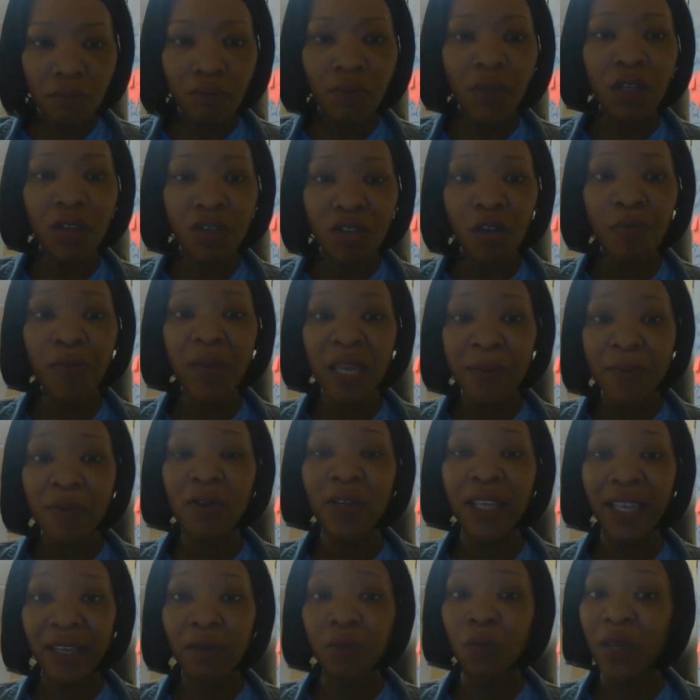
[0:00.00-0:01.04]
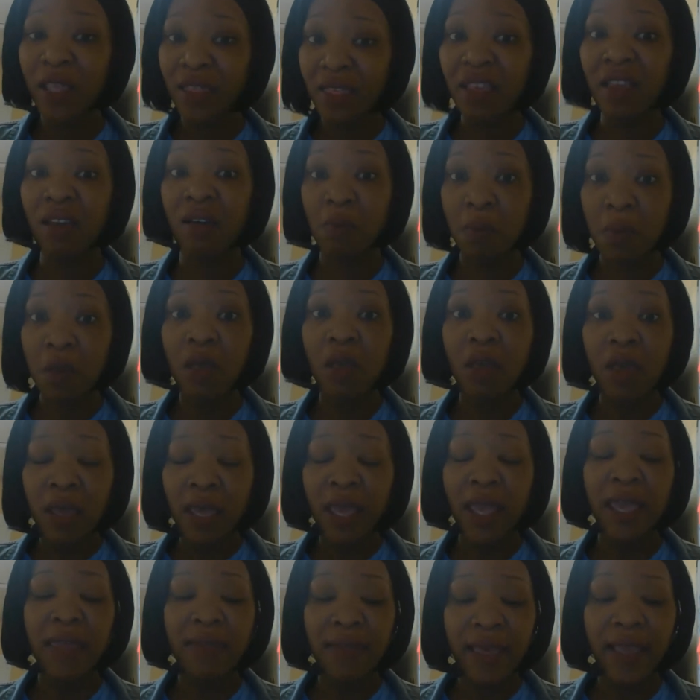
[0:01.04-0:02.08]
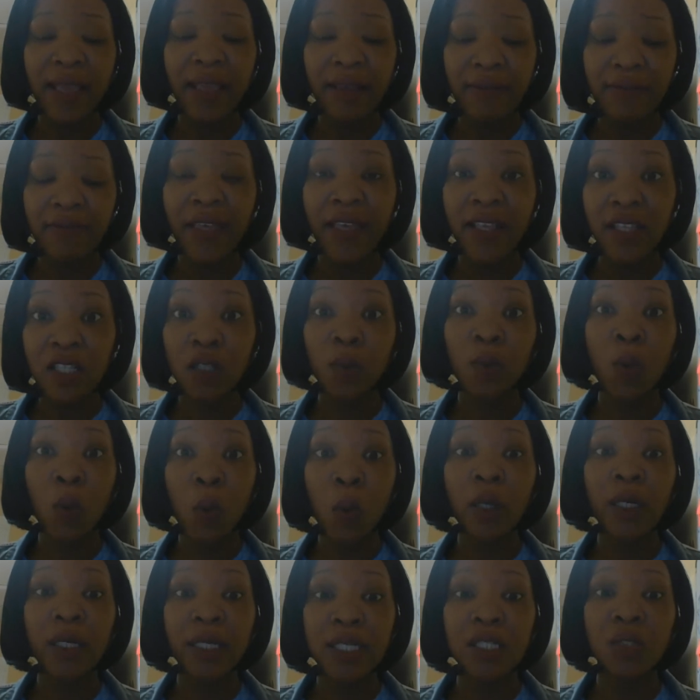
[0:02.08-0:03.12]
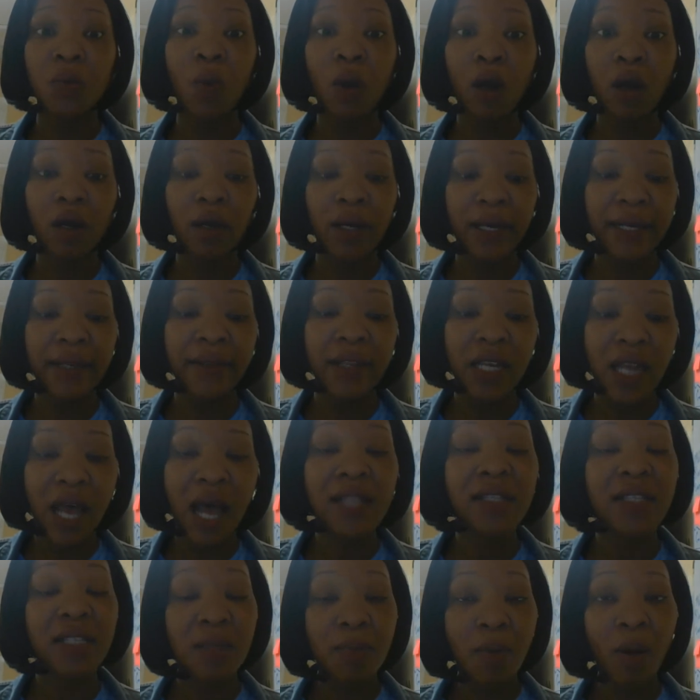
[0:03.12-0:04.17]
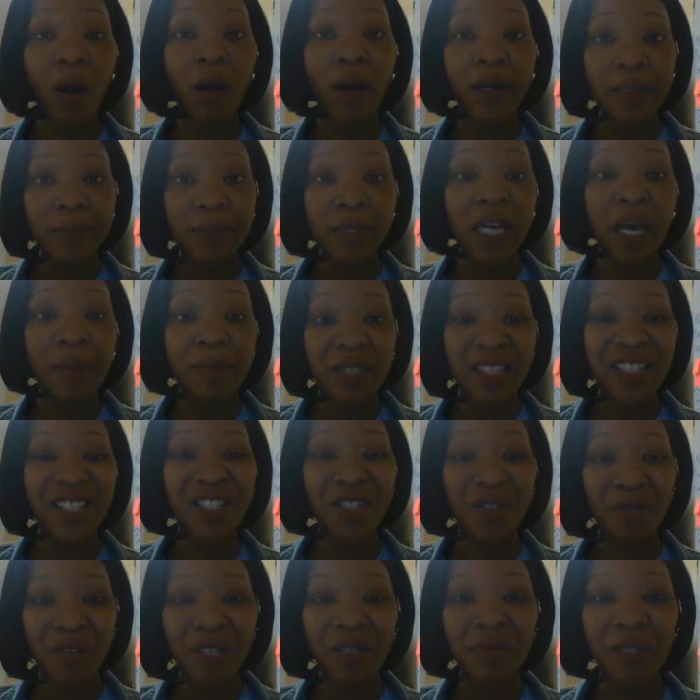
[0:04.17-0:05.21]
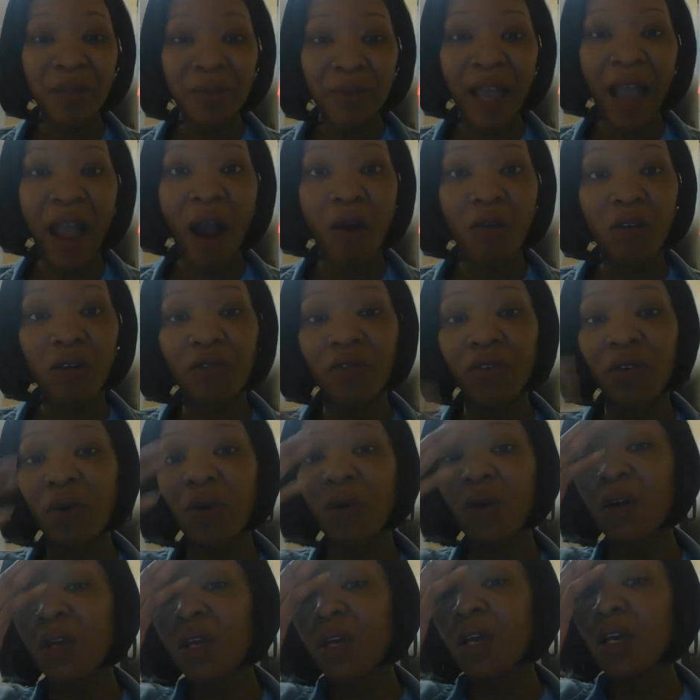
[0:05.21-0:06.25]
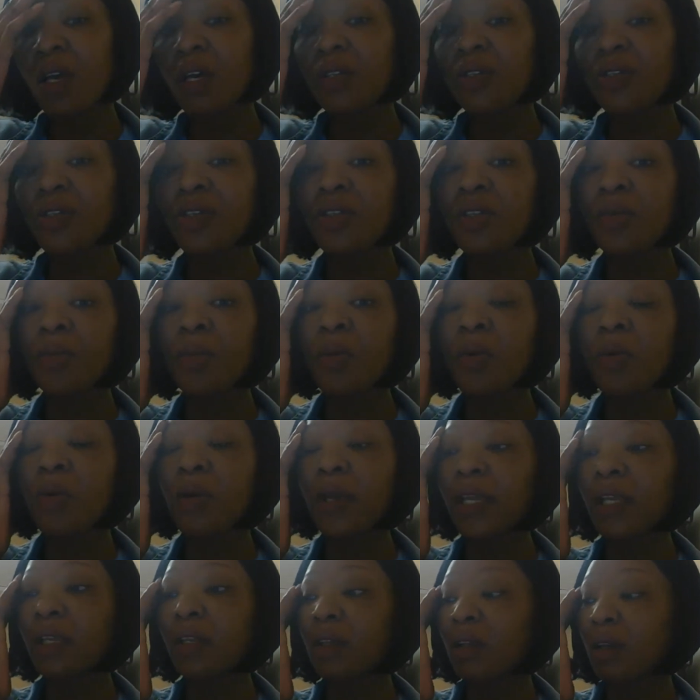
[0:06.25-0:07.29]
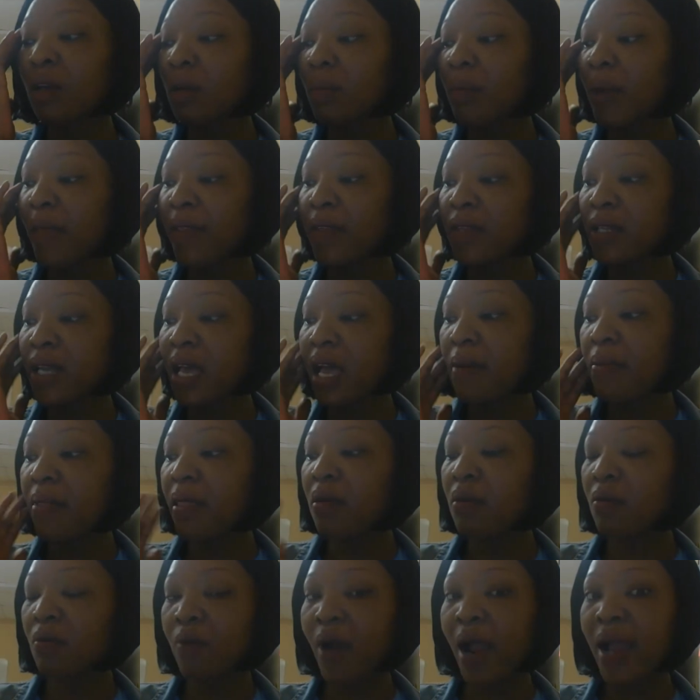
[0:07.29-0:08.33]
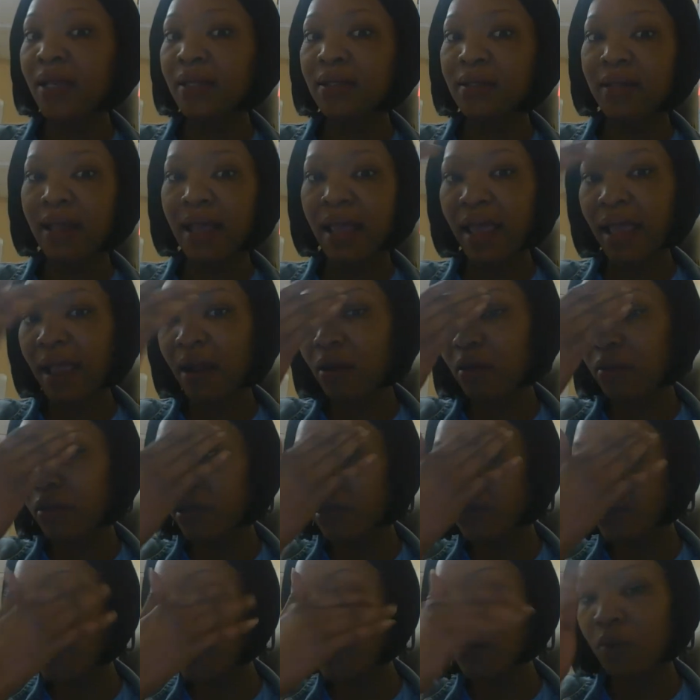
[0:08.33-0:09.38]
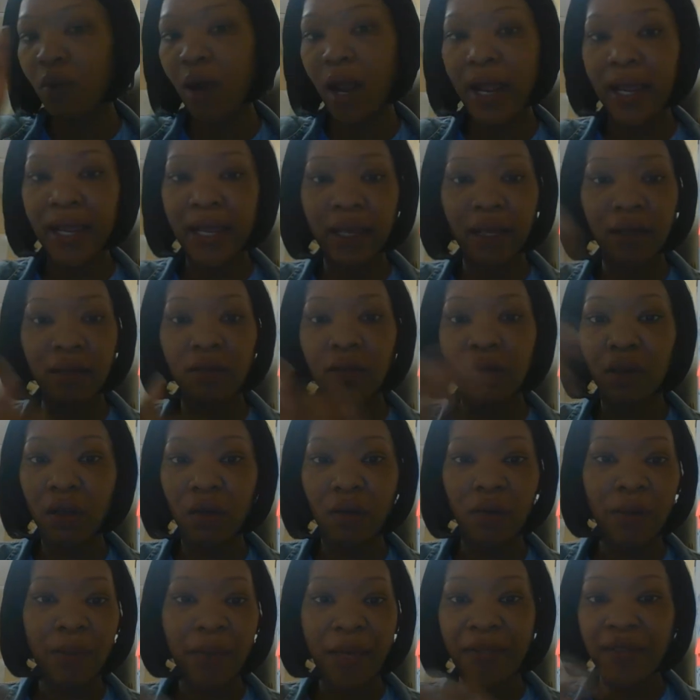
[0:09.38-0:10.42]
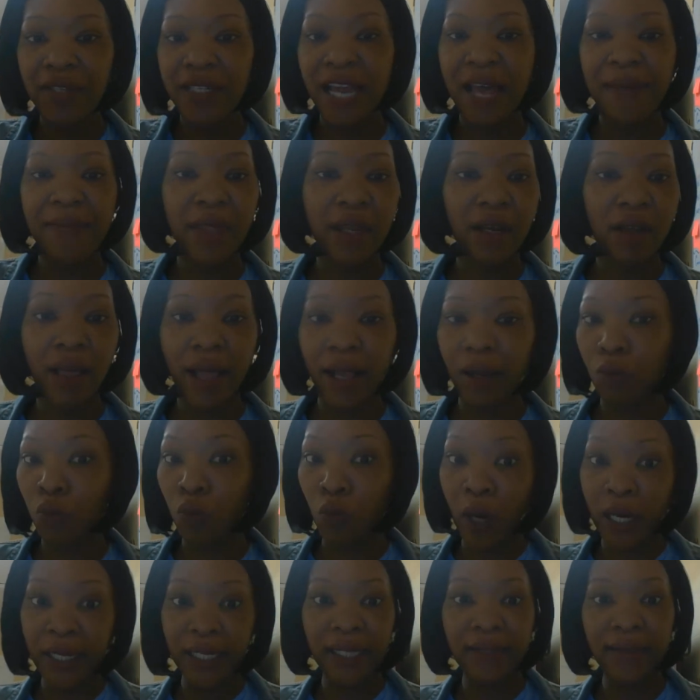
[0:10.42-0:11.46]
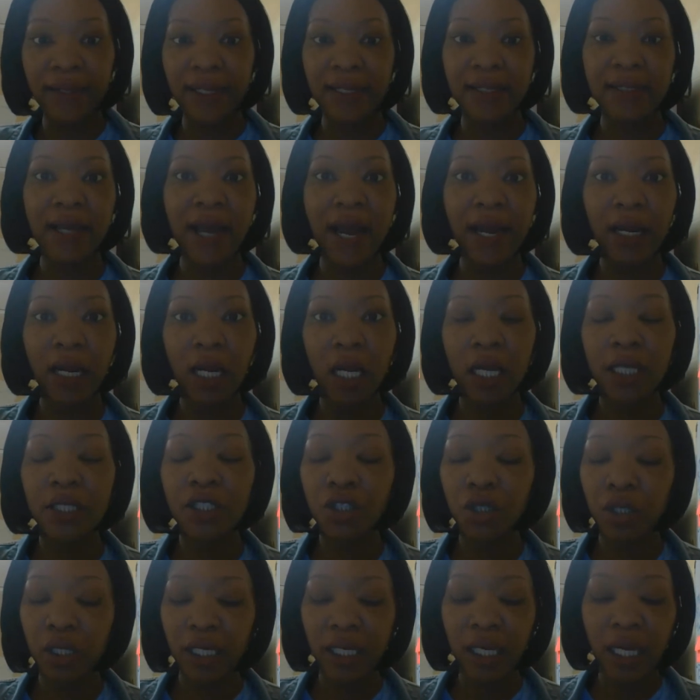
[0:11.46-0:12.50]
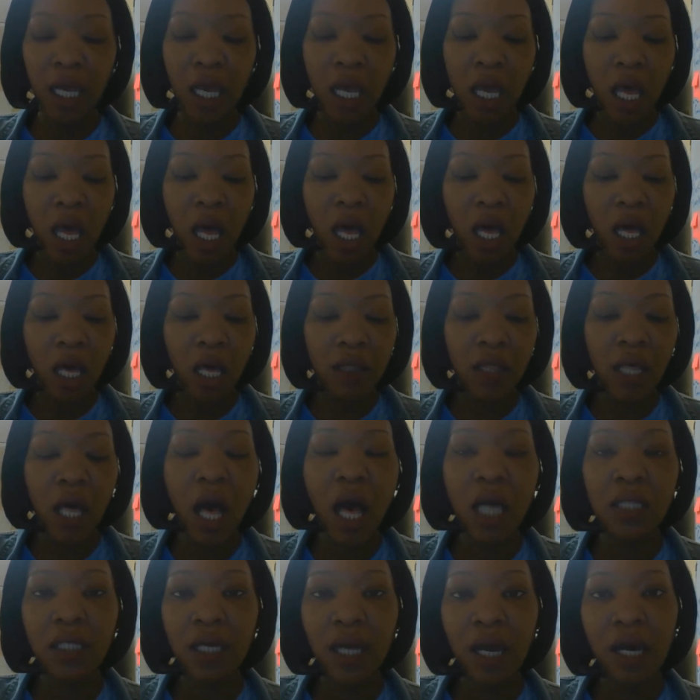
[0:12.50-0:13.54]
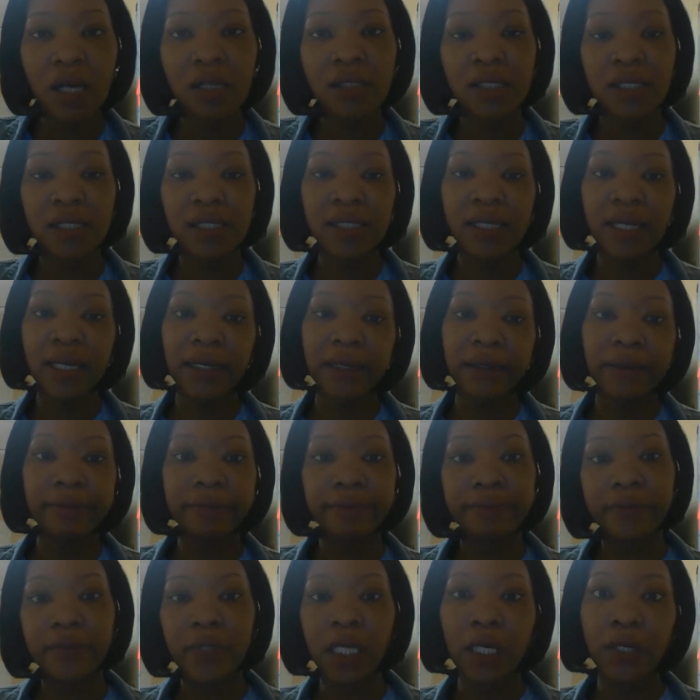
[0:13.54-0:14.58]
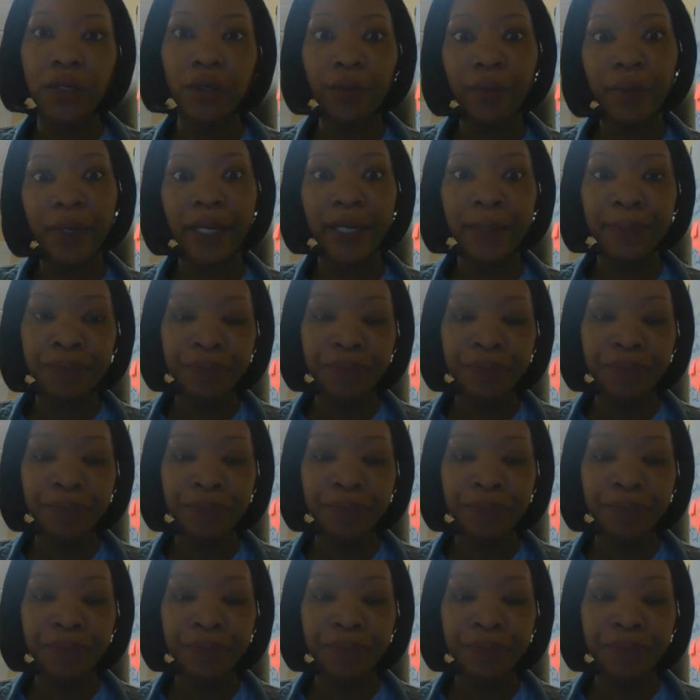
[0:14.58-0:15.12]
So people get with him and they support his work, and the Nazi Party becomes extremely powerful to the point, by the time the Reichstag or the Third Reich, and, by the time they're like running the entire country, the Holocaust is getting underway.